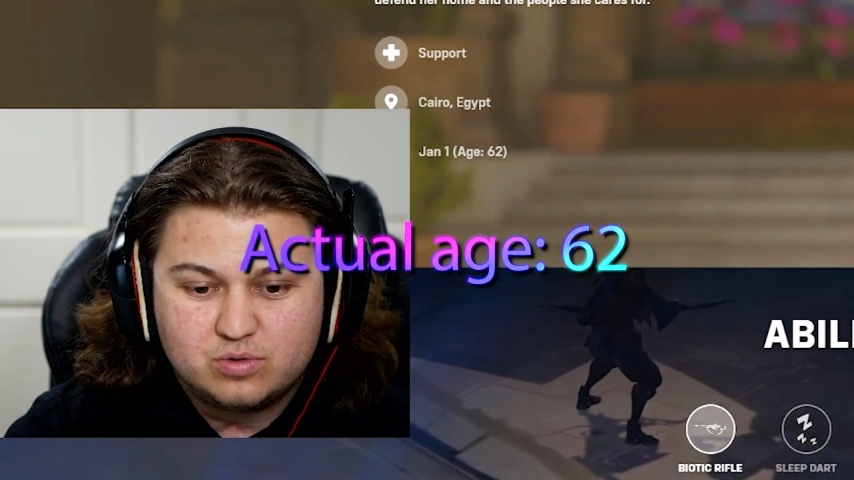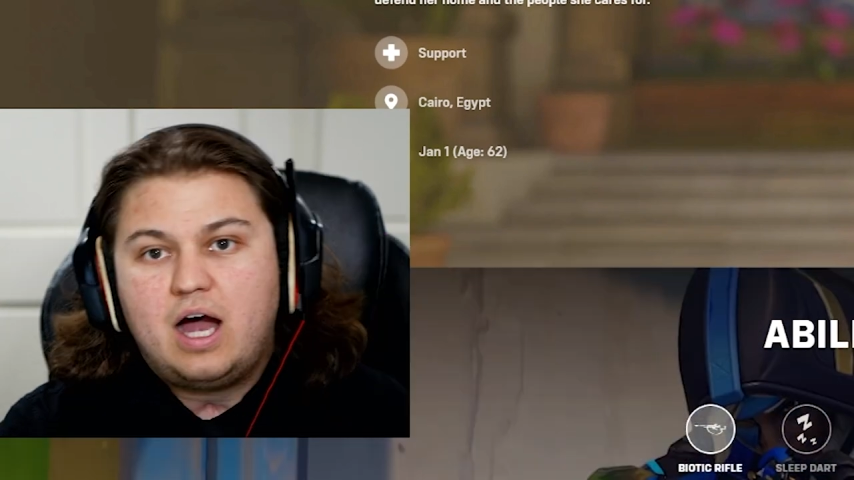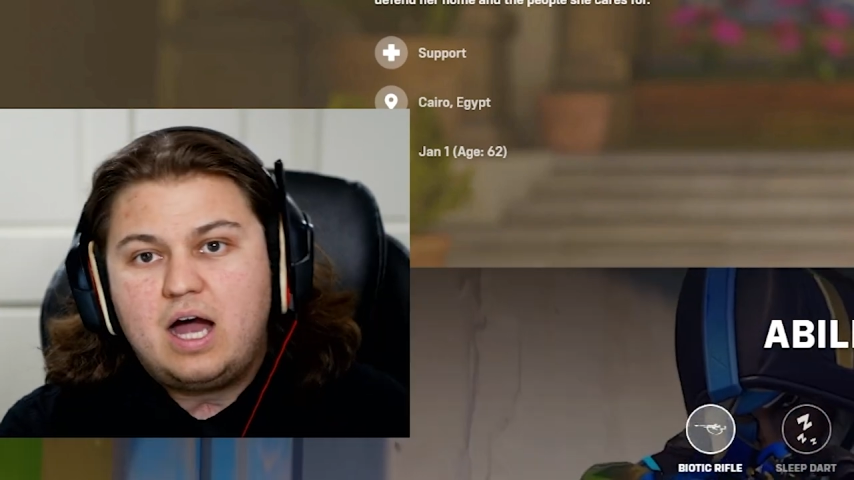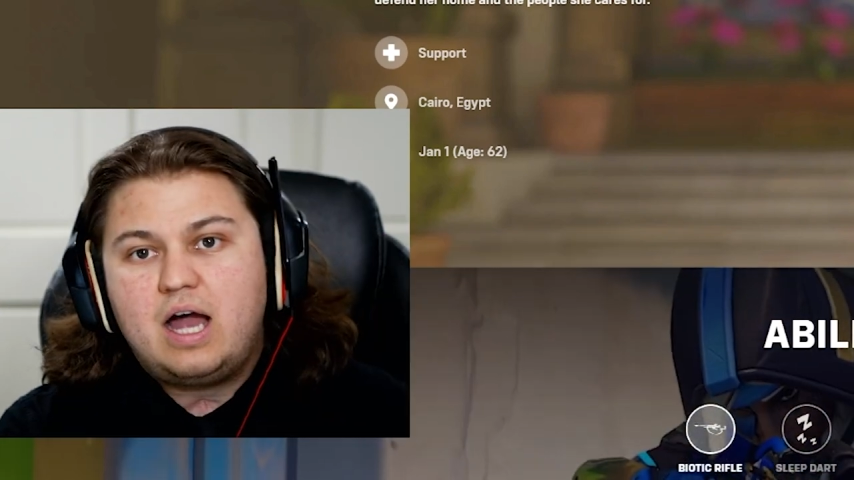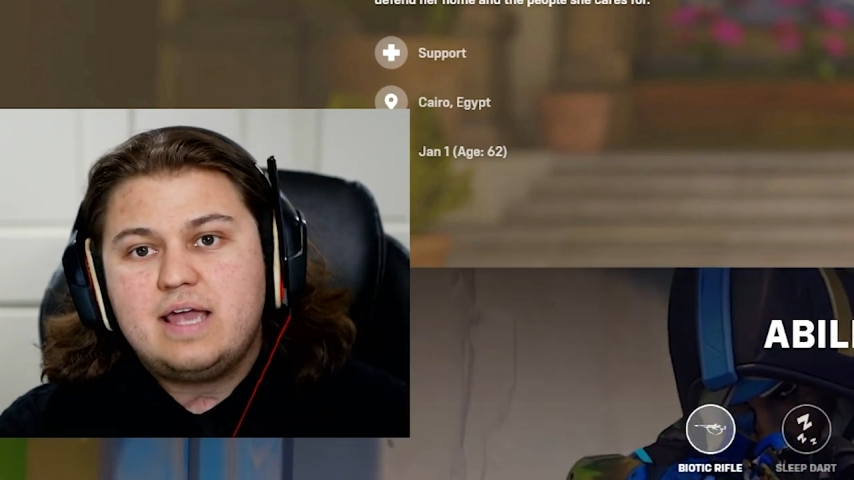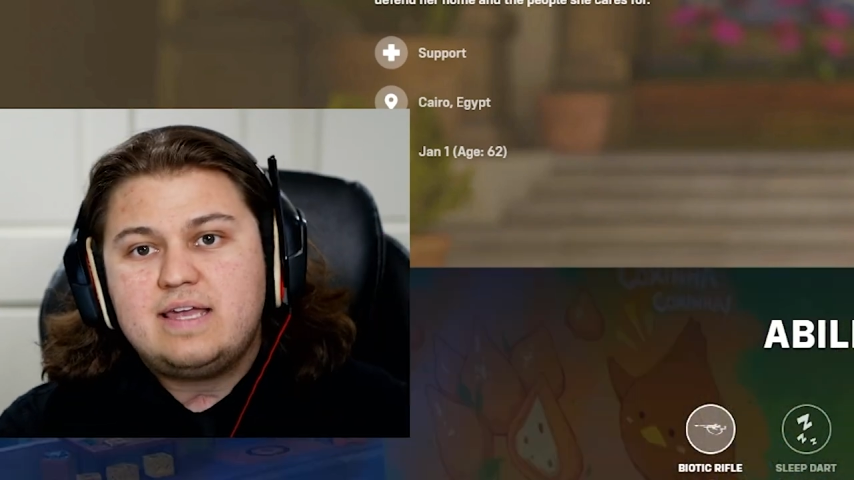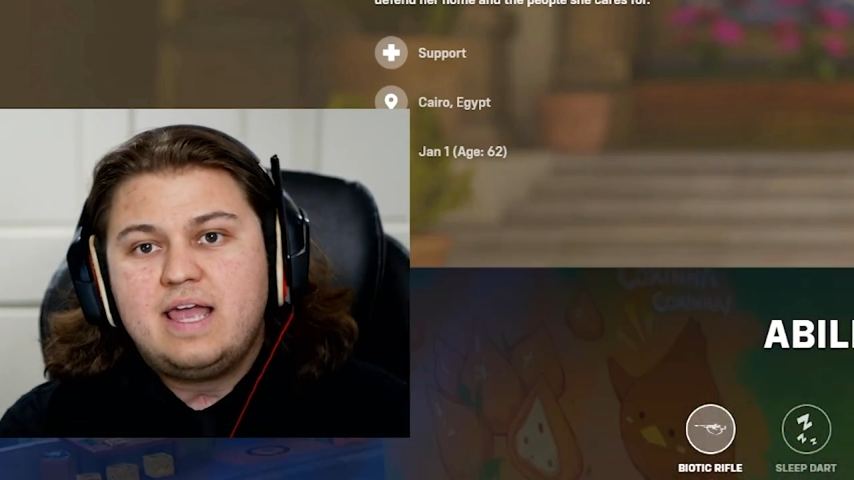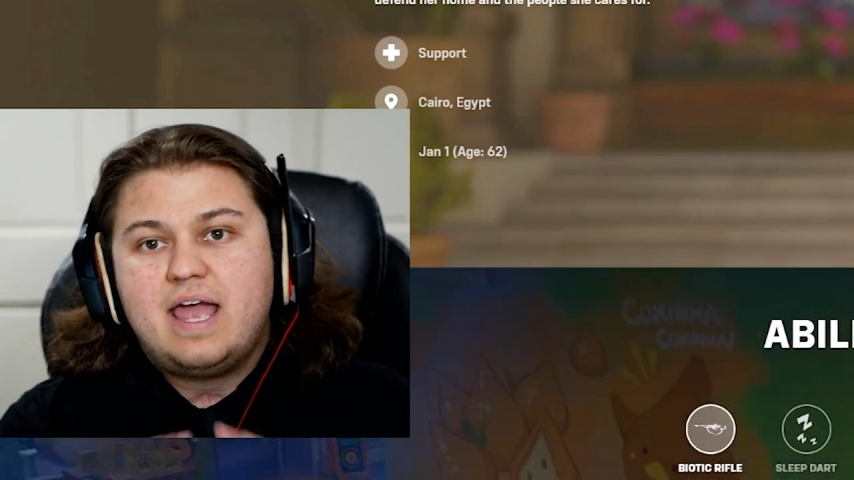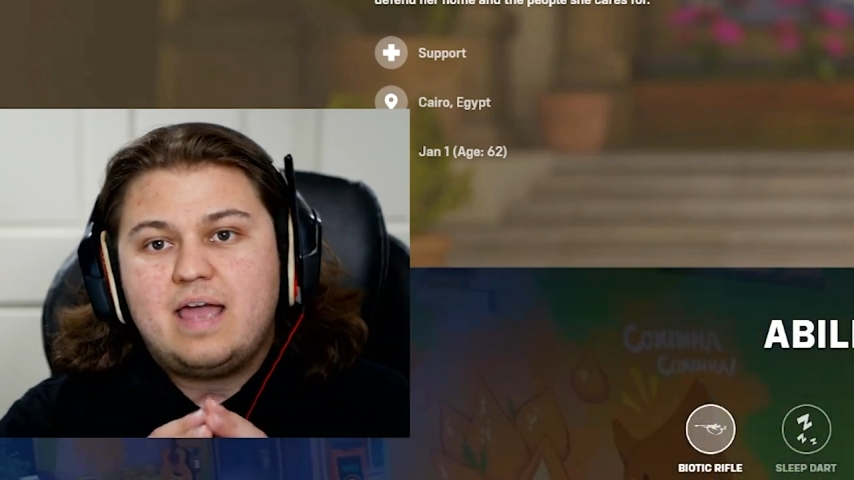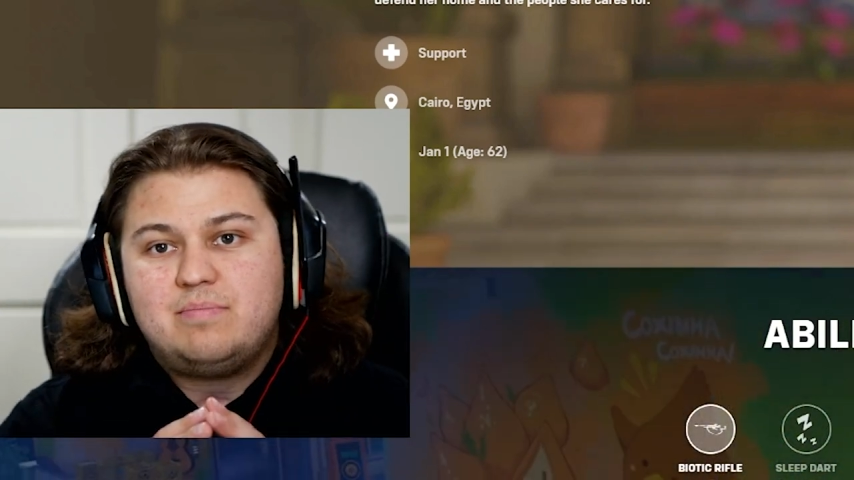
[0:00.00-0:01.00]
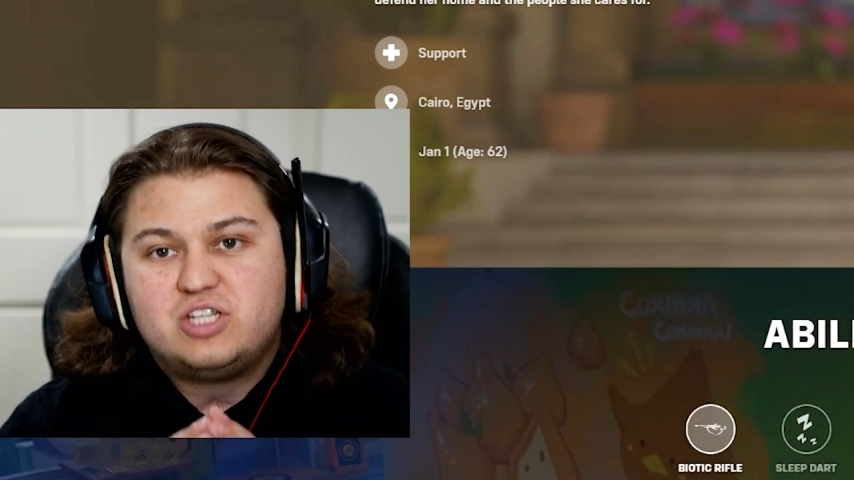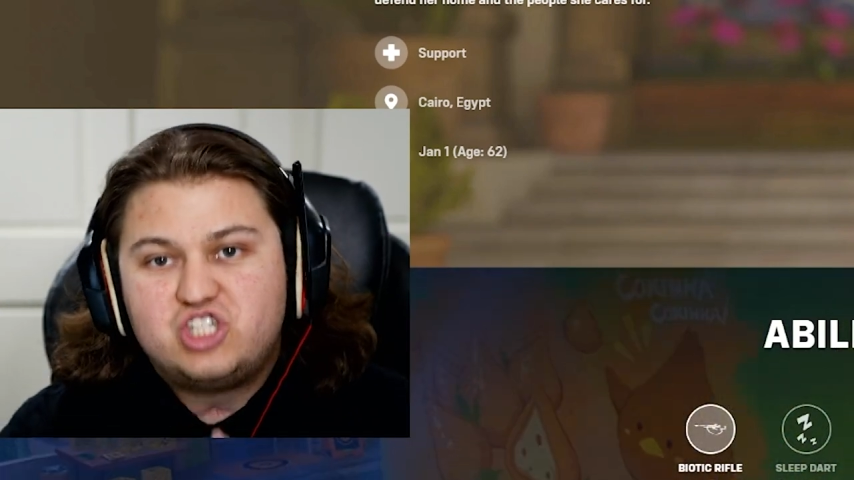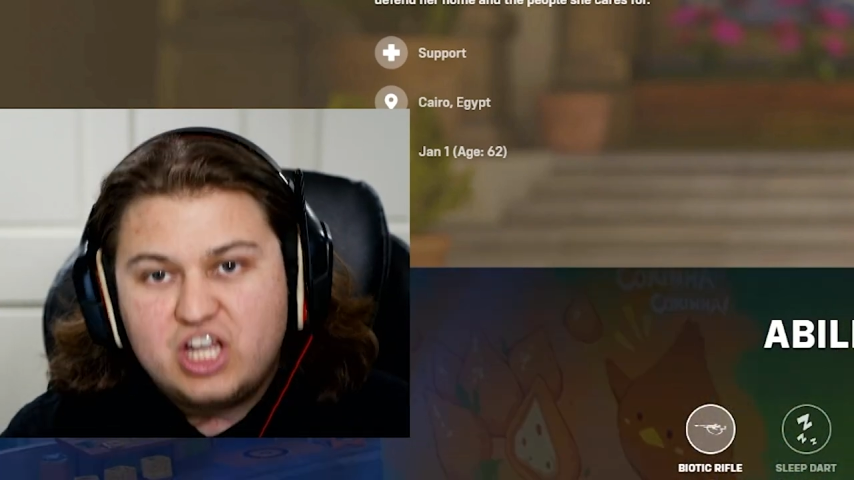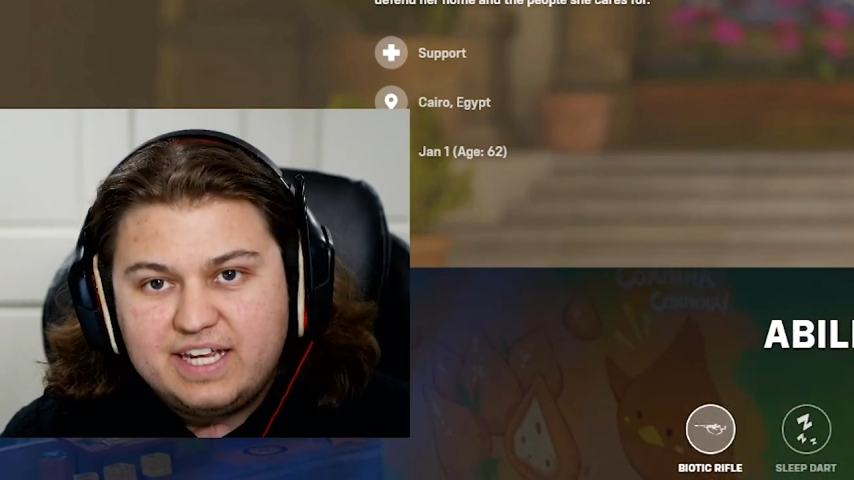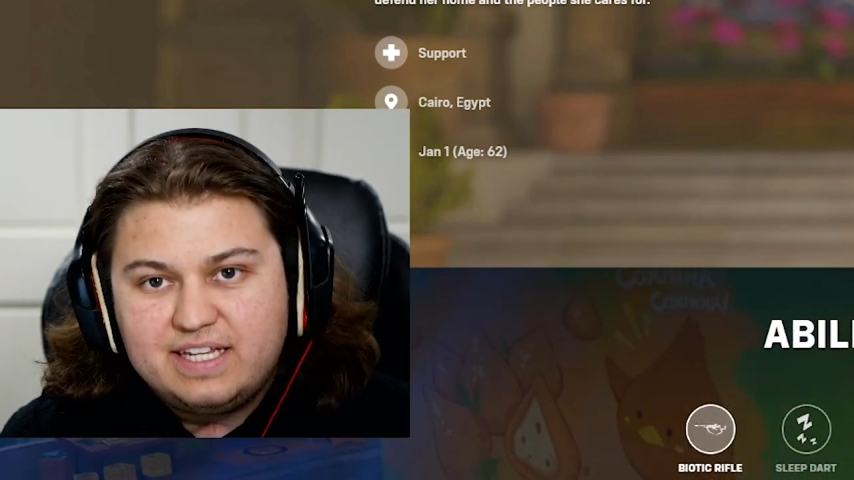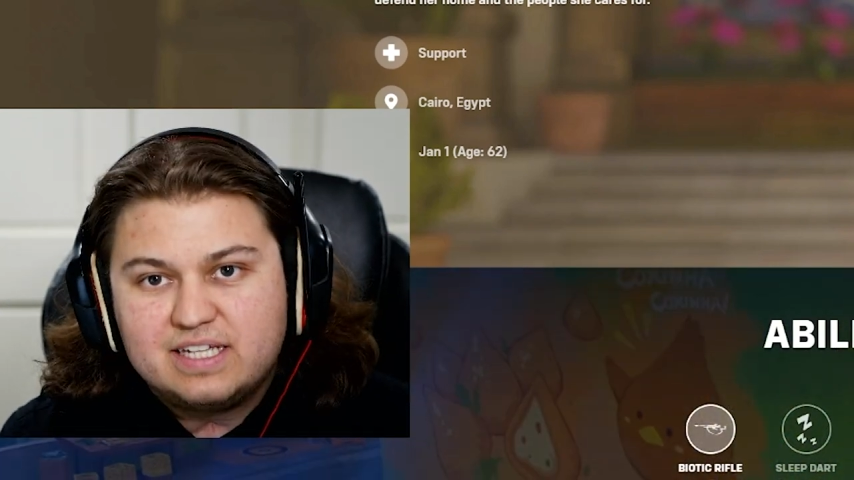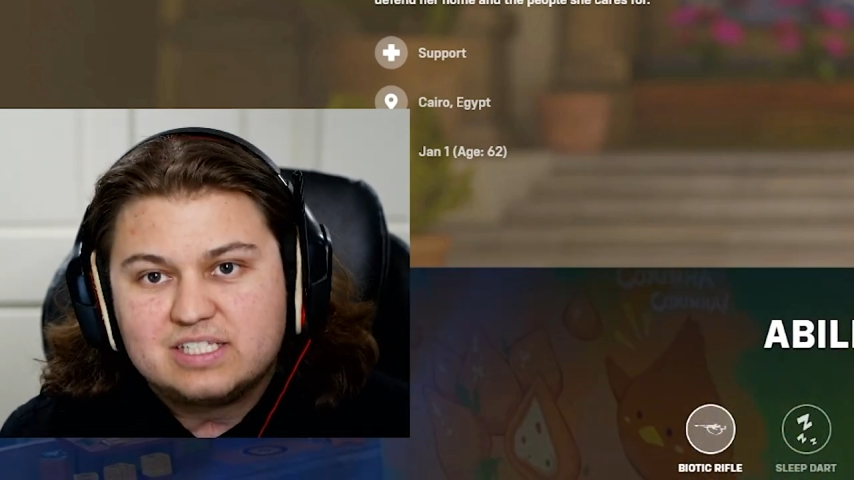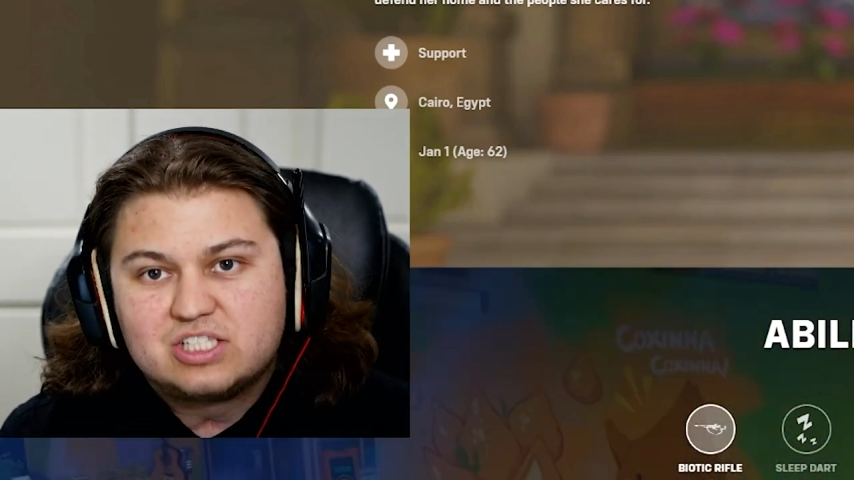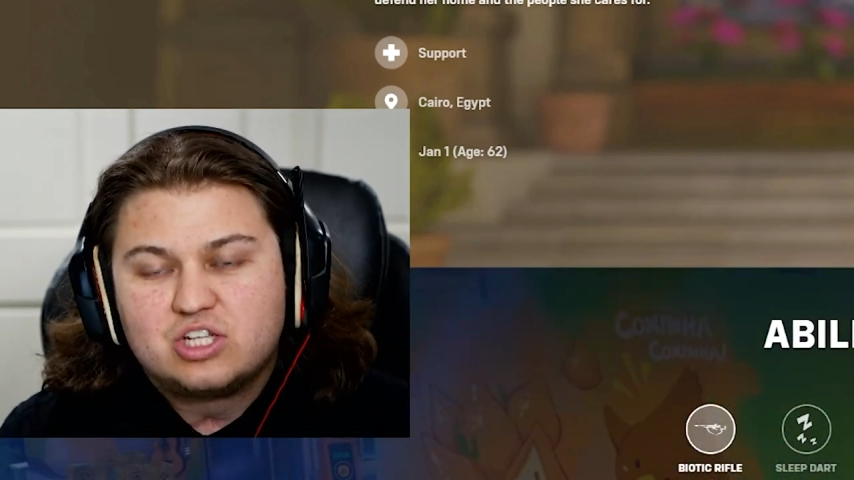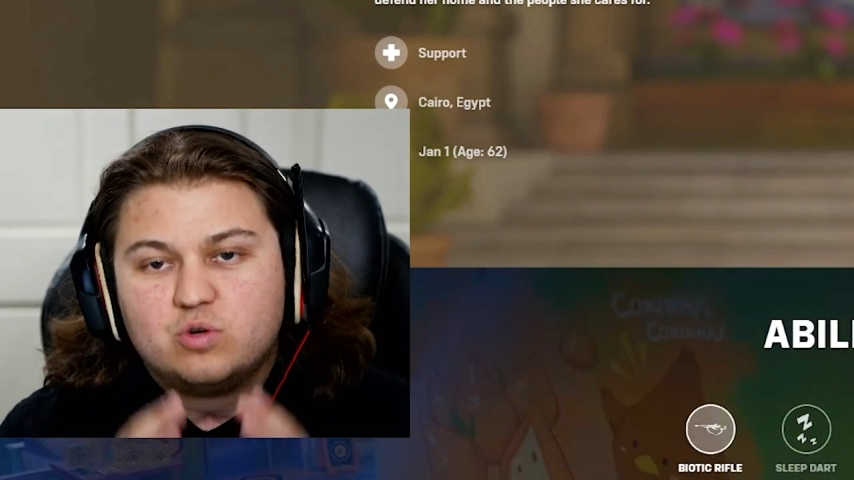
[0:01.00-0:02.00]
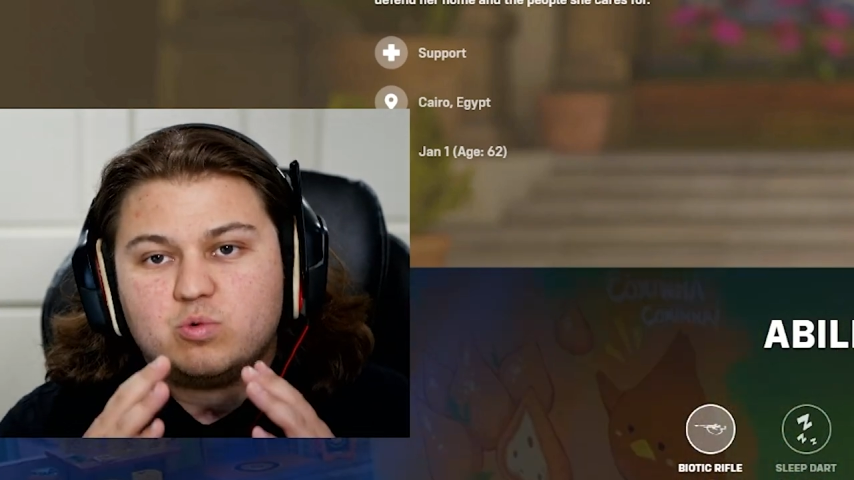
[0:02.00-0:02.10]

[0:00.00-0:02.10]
I am a genius.